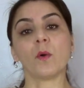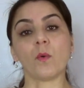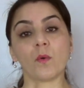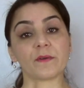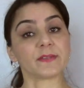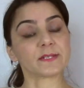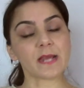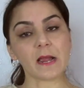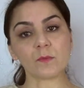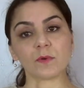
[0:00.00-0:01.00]
or the
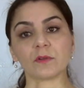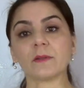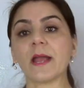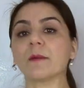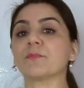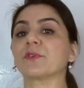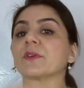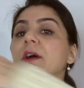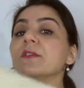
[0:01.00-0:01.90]
towel and put it